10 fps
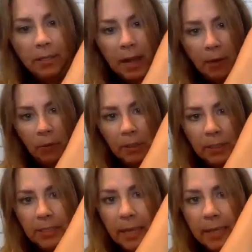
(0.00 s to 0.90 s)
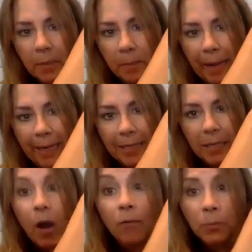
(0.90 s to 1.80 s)
not really take the paint
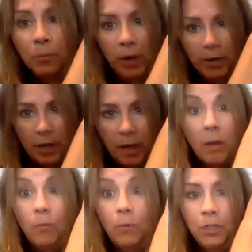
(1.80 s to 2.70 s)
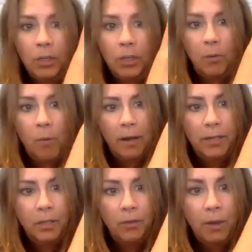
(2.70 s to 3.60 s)
off the brush. What you're gonna want to
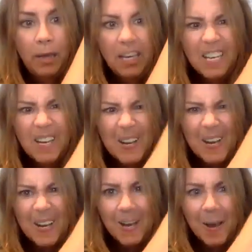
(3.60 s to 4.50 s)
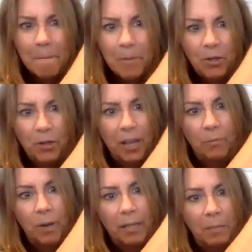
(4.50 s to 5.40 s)
do, mush your
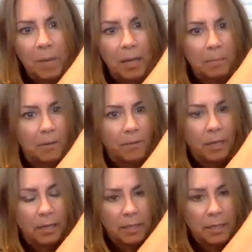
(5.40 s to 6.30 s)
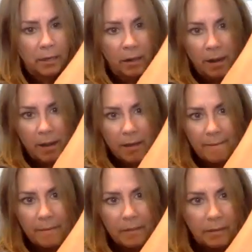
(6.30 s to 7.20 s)
head right on the bottom of the container.
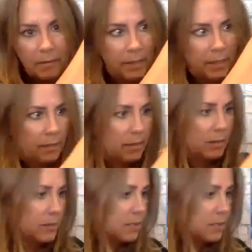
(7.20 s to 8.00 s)
Right? It's